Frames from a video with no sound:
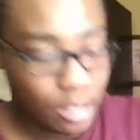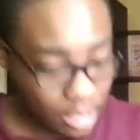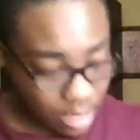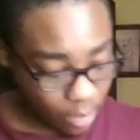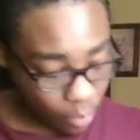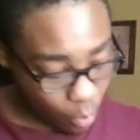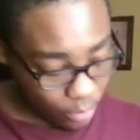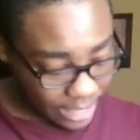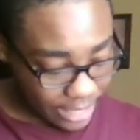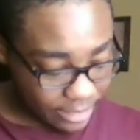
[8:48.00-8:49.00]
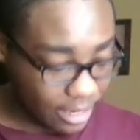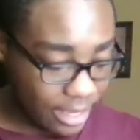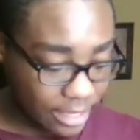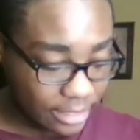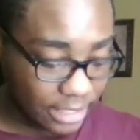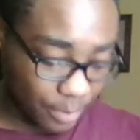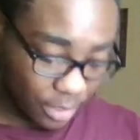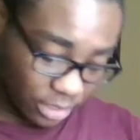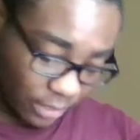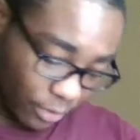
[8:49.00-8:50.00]
And what that does,
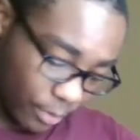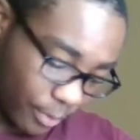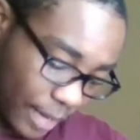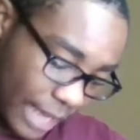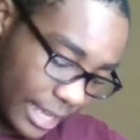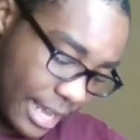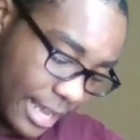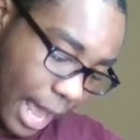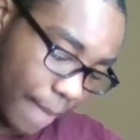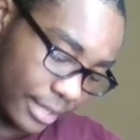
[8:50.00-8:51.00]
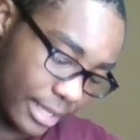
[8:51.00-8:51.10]
especially for the black keycaps,